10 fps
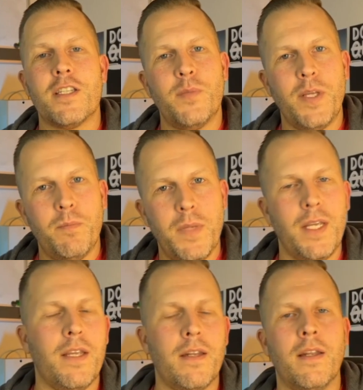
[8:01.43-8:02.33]
to be
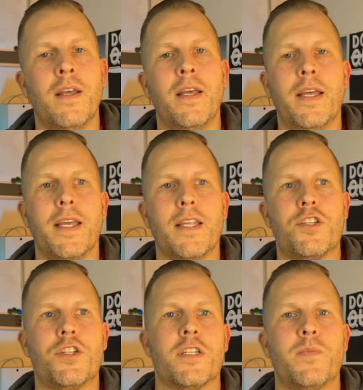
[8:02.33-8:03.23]
mean. It's
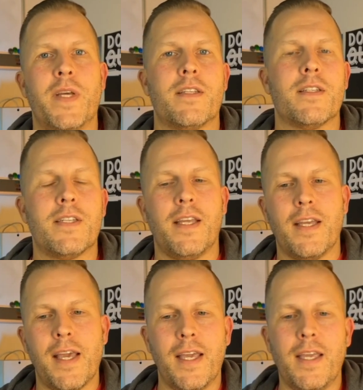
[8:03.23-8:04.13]
just meant to say,
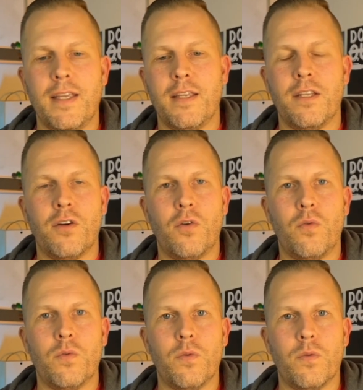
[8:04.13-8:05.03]
hey, you
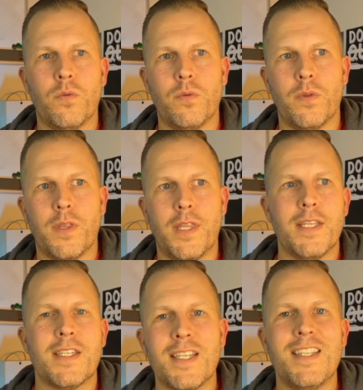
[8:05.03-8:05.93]
know,
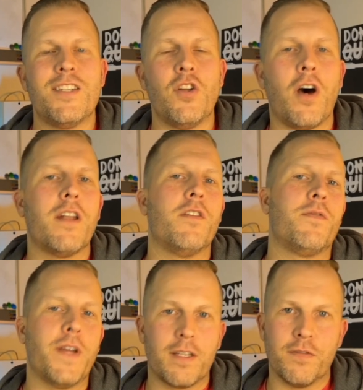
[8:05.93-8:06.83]
this is not an
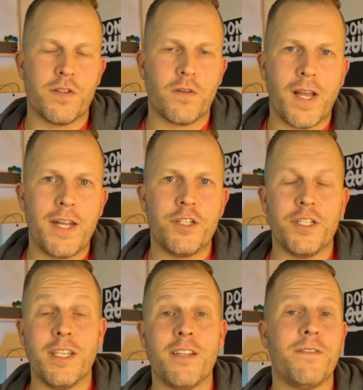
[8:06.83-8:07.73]
effective
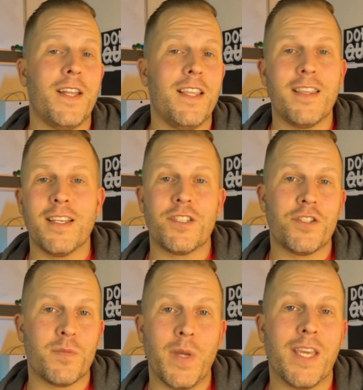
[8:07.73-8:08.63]
strategy. And if anything, it's
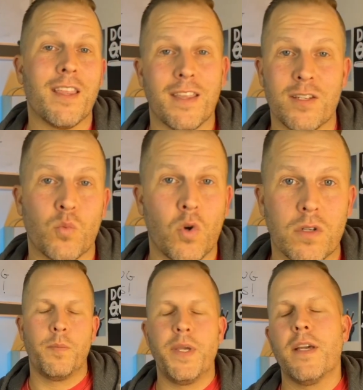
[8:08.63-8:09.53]
just making things
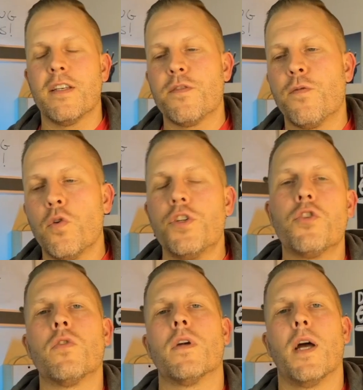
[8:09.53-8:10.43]
worse. Because for
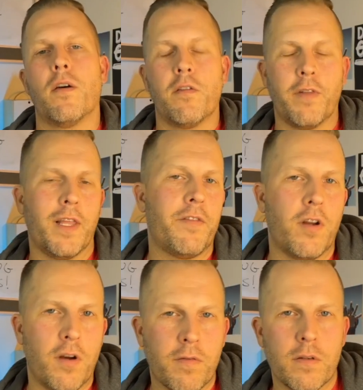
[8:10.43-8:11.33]
sure, out of 11
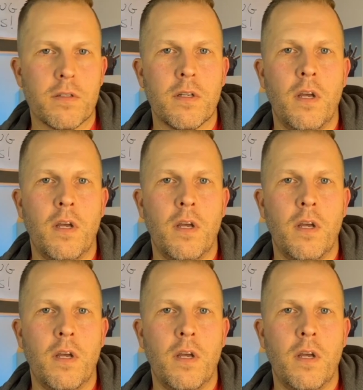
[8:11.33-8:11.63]
offers,